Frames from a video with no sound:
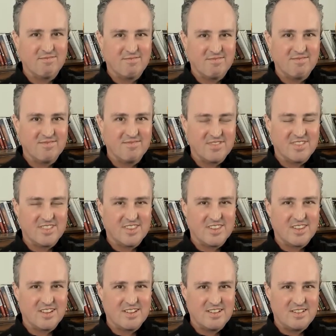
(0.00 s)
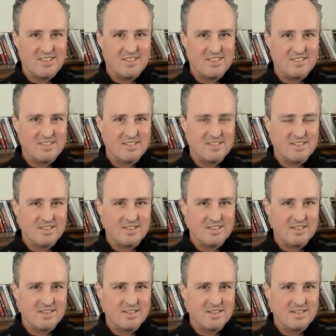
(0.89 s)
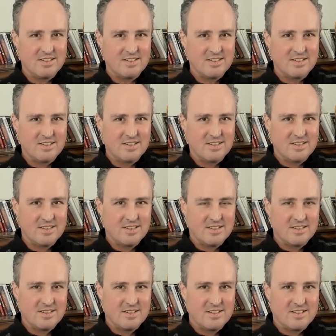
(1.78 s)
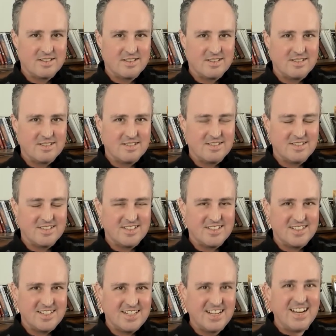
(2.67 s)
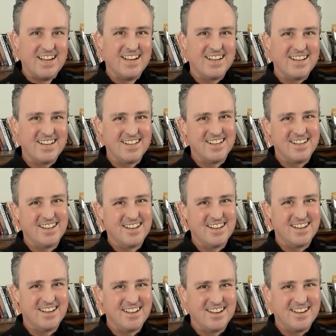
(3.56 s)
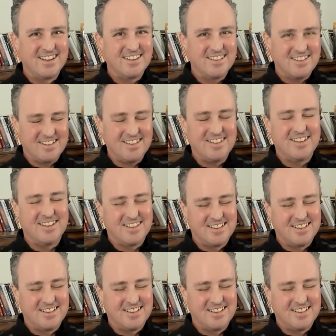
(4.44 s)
(not speaking)